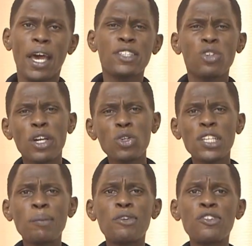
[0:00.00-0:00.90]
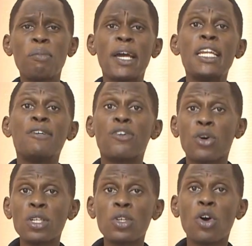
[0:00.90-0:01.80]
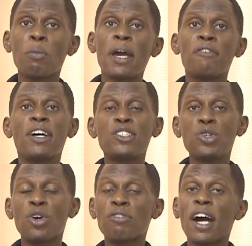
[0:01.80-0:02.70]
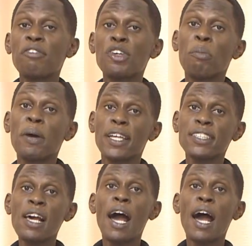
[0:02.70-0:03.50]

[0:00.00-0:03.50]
And so I know some of you by default, or by virtue of having your parents,